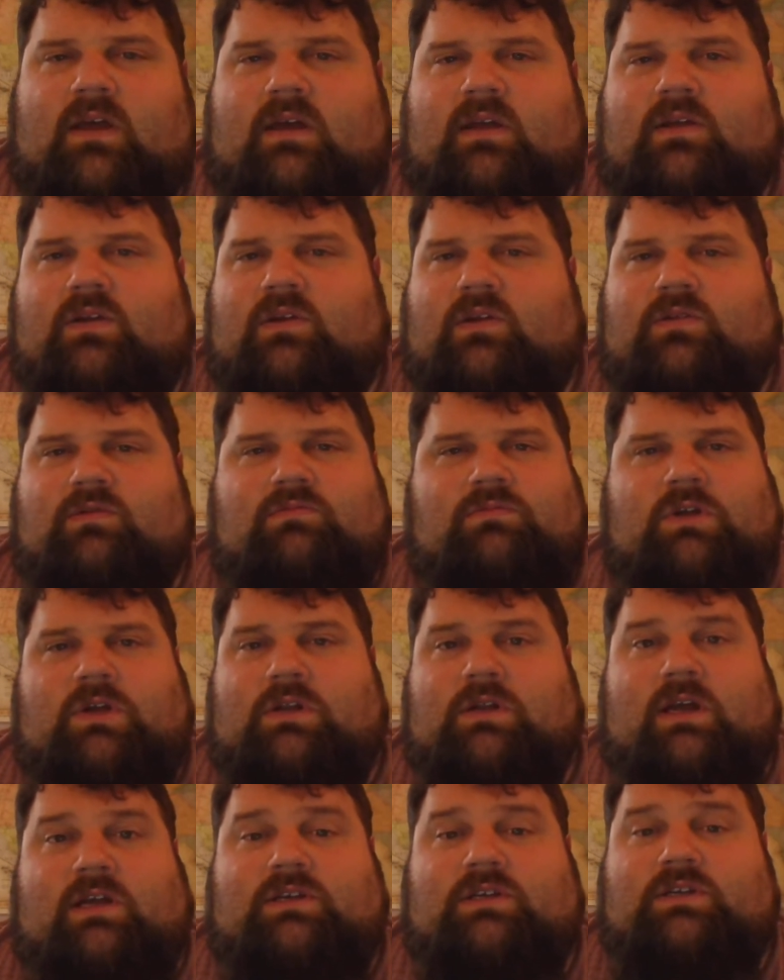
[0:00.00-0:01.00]
You
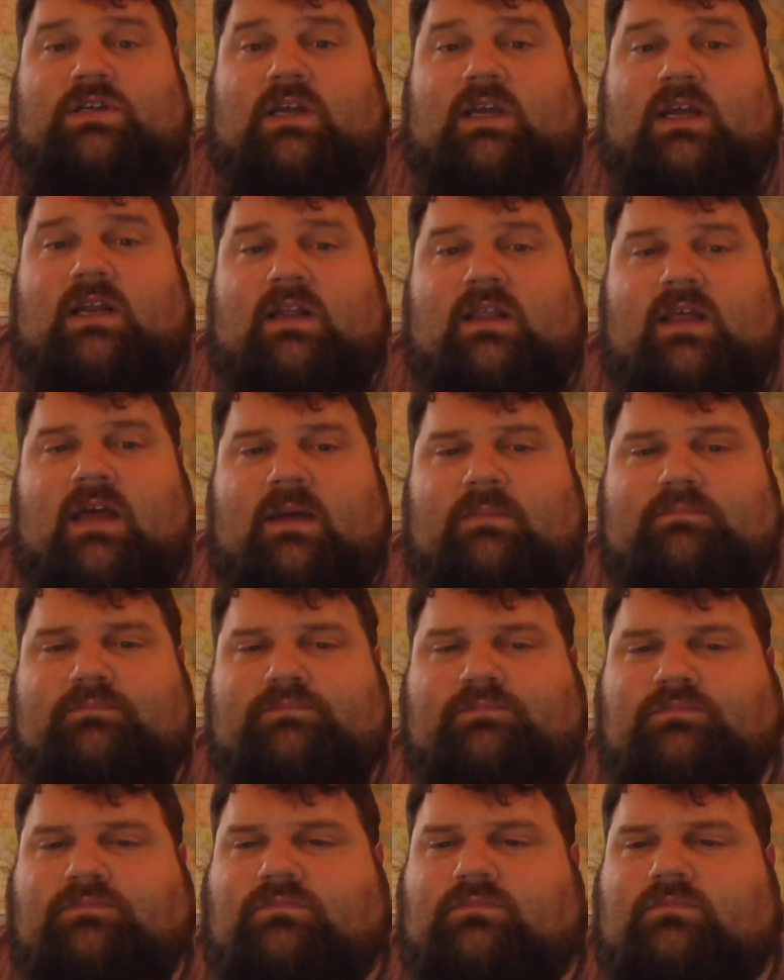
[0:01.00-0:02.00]
can actually check into that.
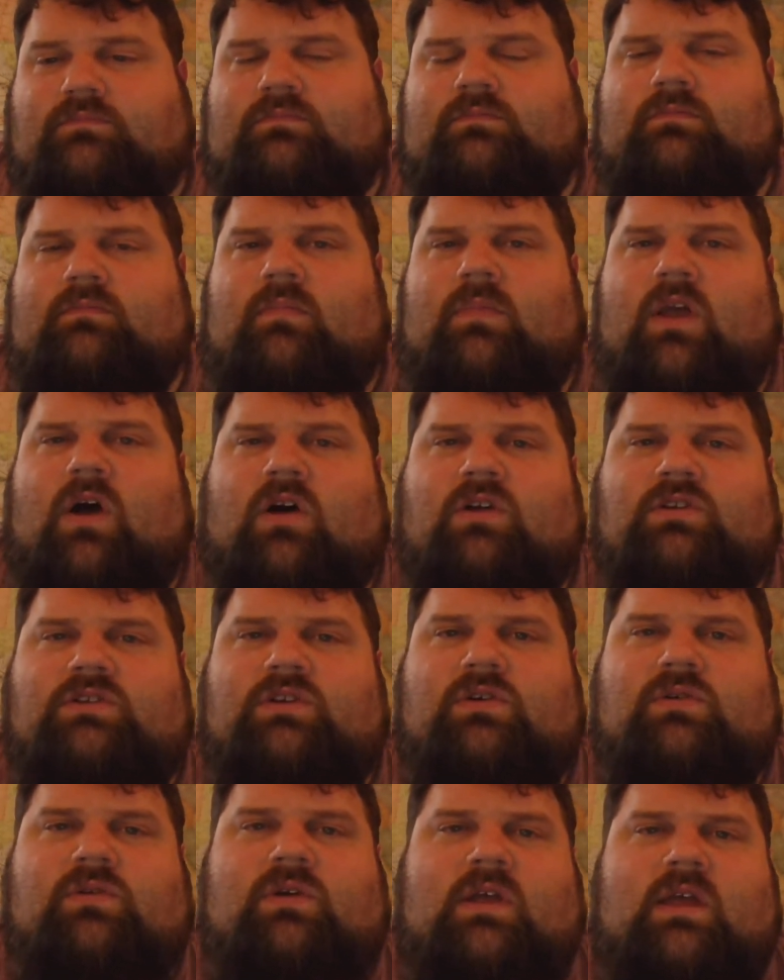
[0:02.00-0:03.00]

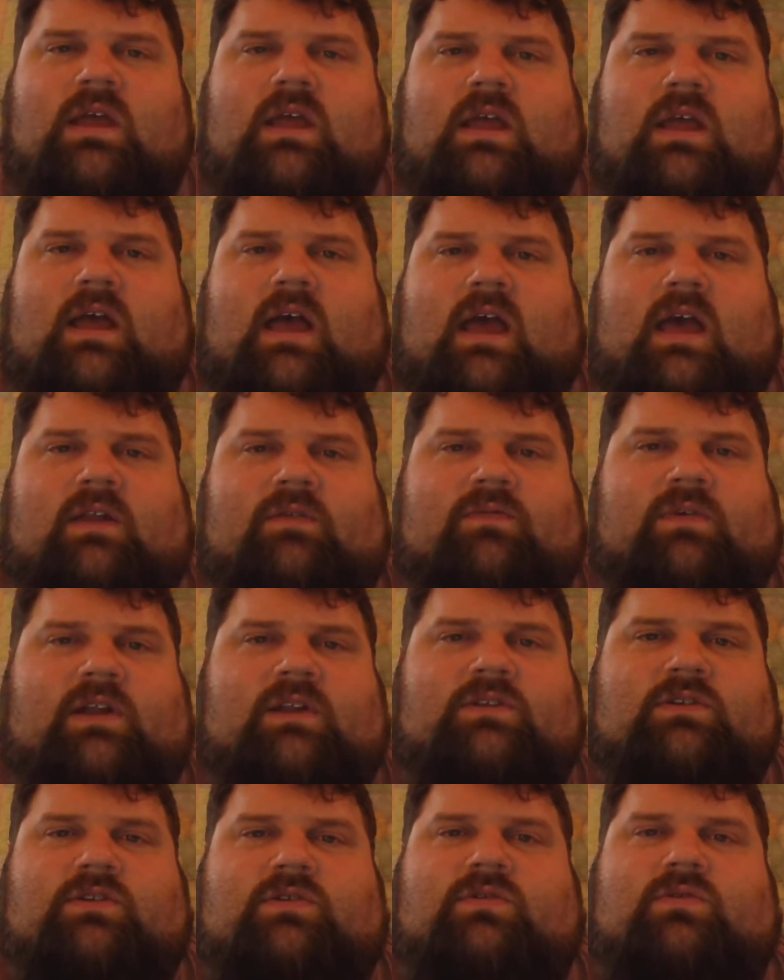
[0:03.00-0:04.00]
Also, I had
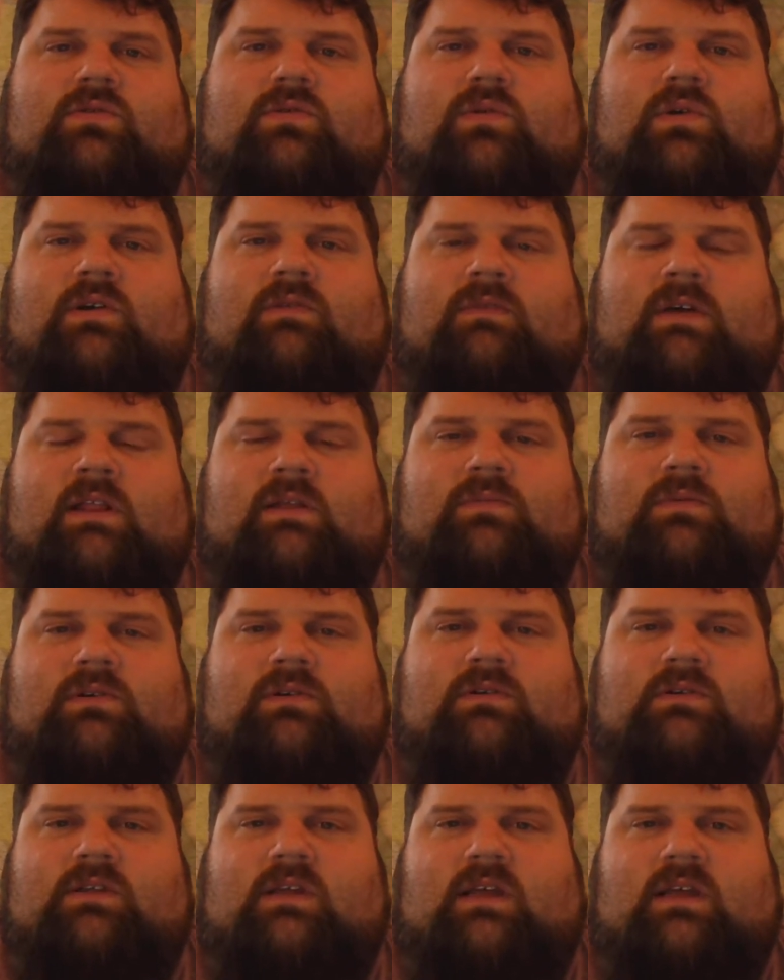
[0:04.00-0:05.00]
friends who were
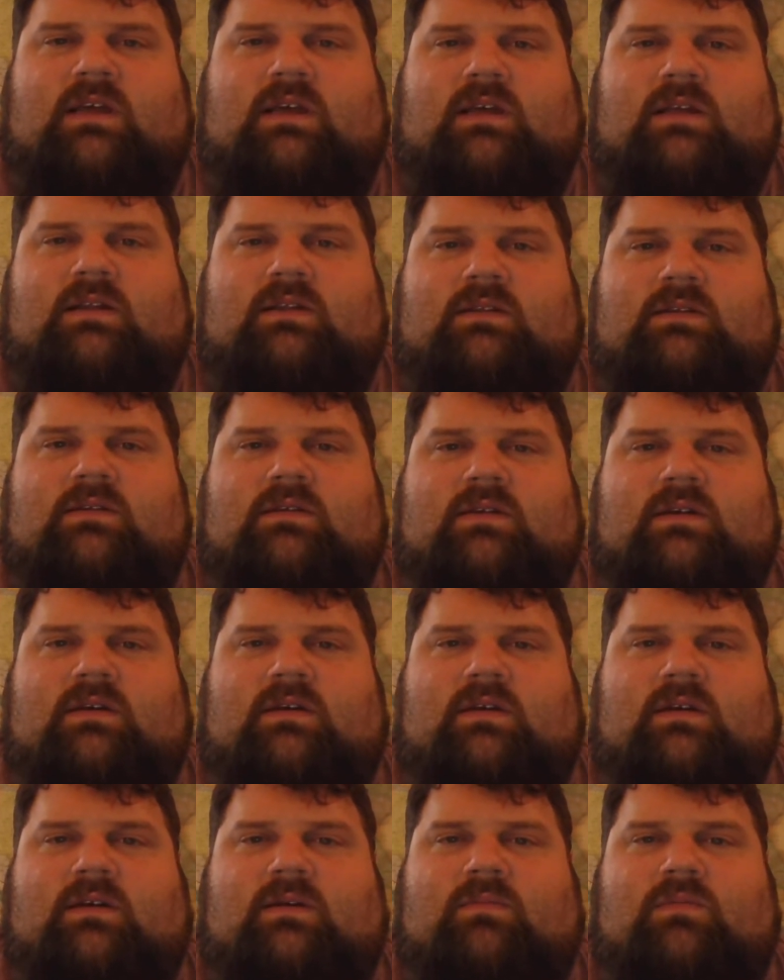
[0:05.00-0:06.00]
developers and
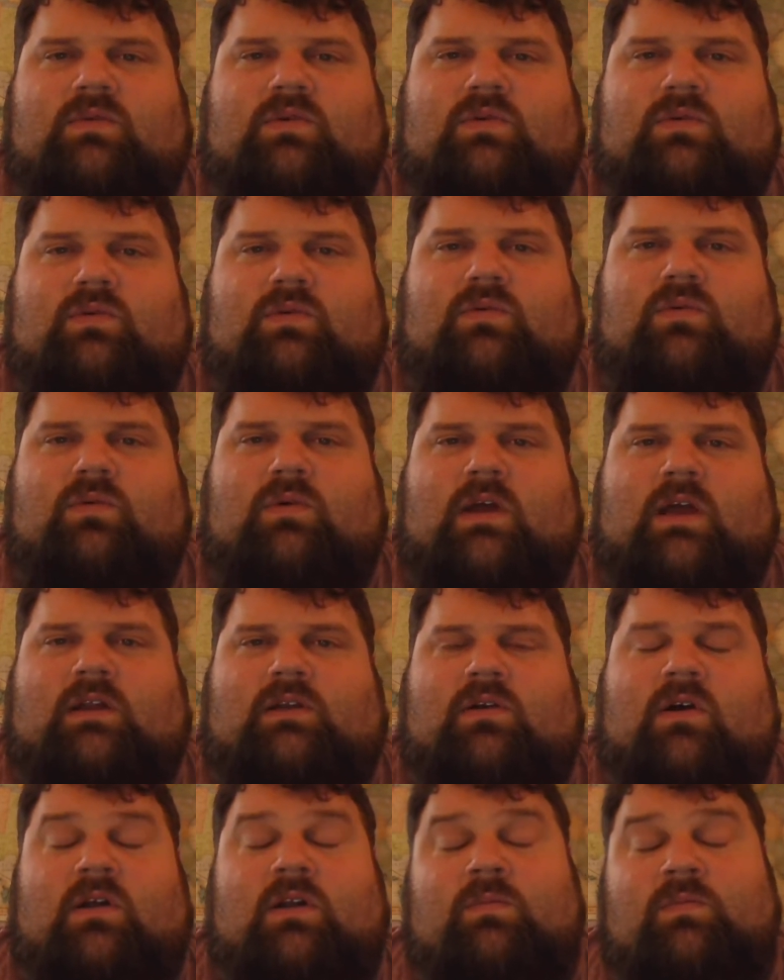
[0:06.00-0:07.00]
who had
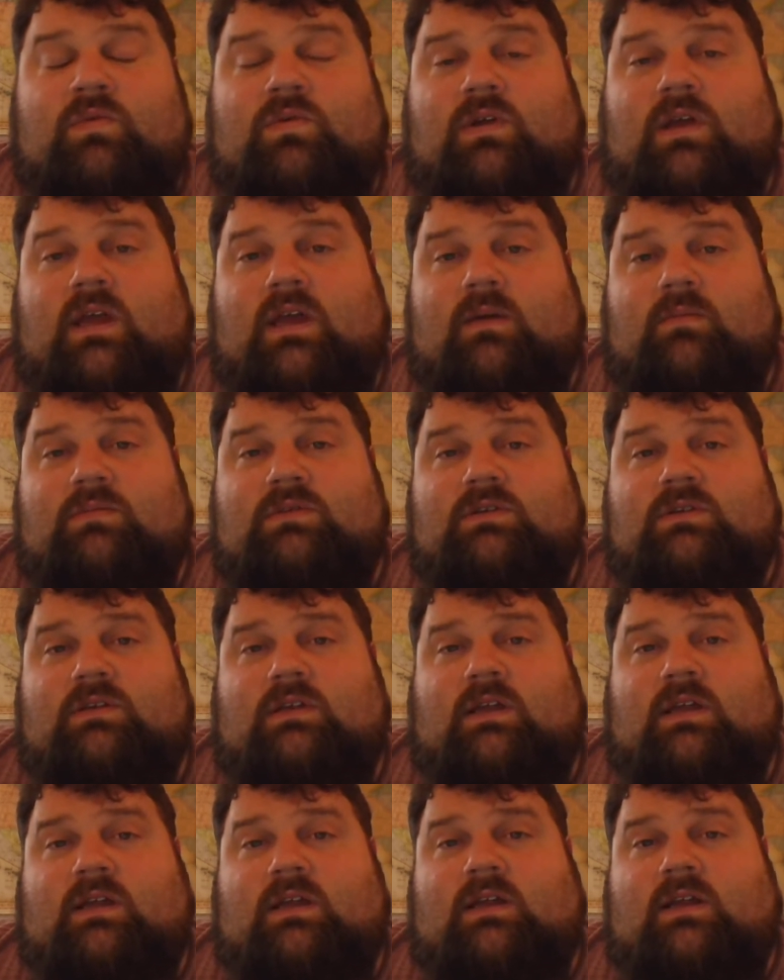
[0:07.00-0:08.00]
gone to boot camps
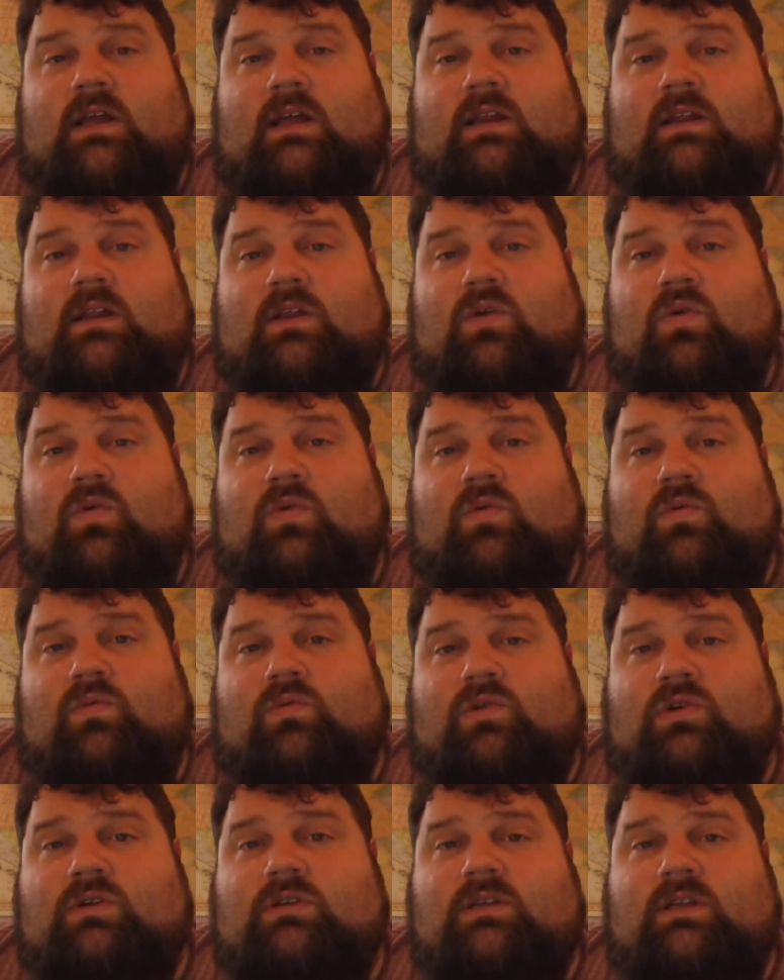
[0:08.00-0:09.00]
and who
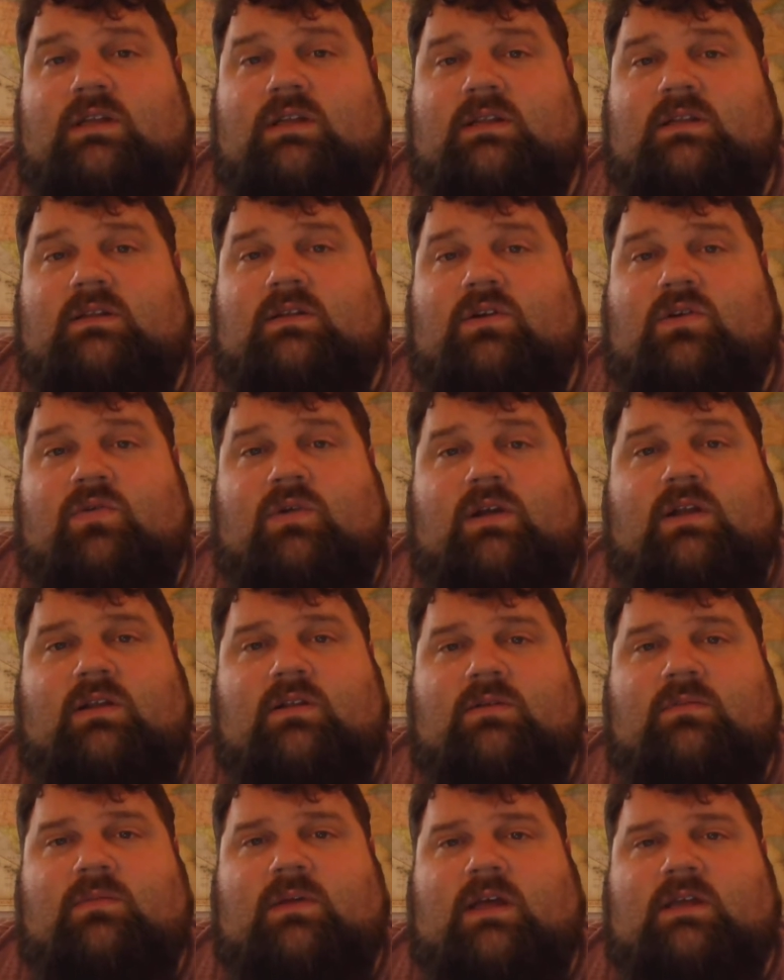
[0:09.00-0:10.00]
looked at the
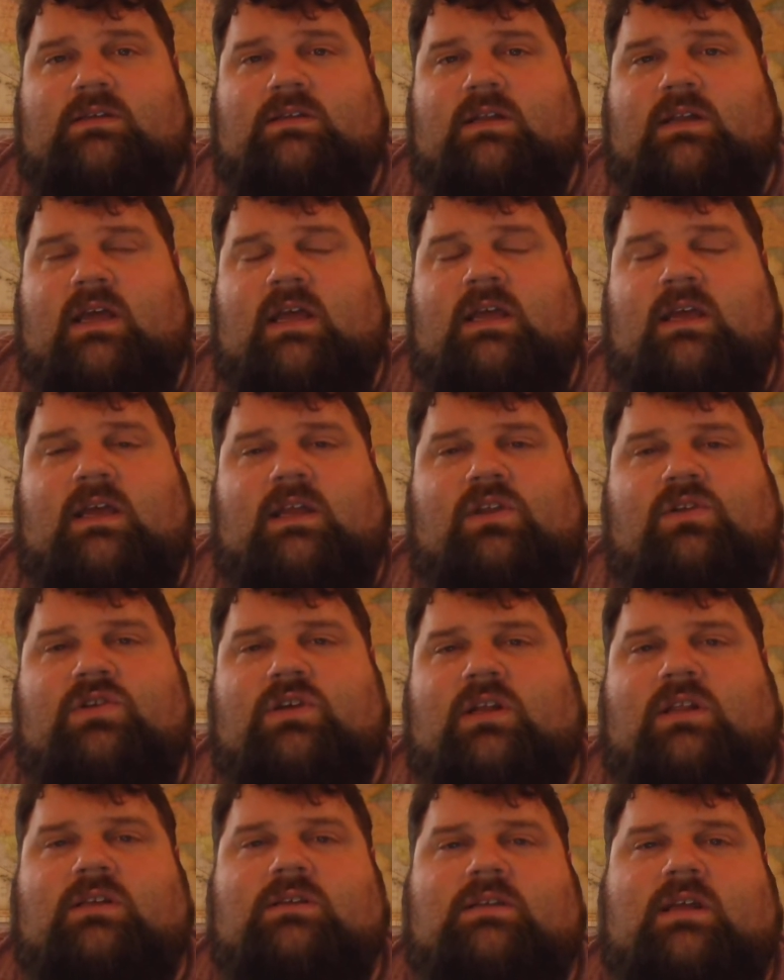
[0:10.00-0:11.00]
curriculum. I said, "Hey, can you
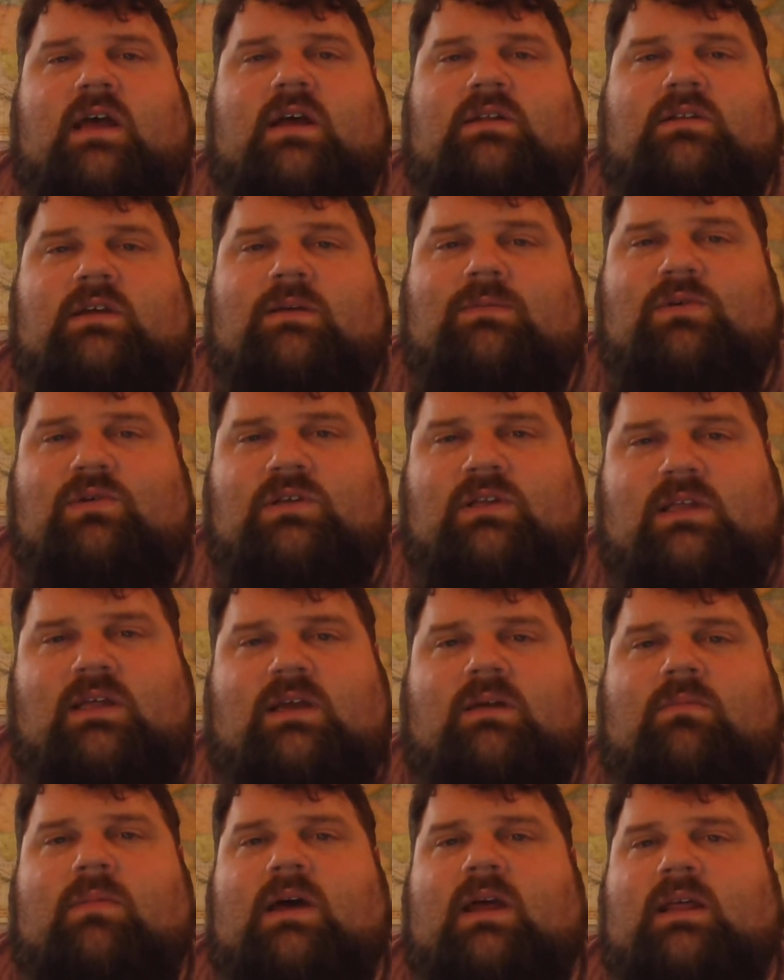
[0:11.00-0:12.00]
check this out and tell me what you think
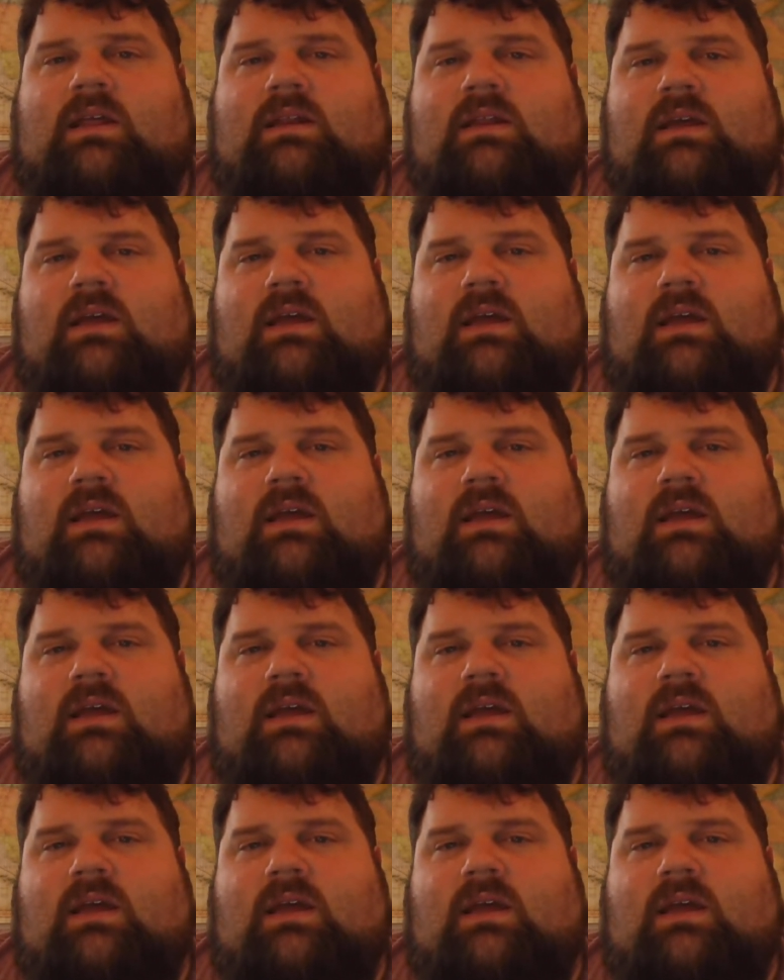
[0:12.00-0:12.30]
about it?"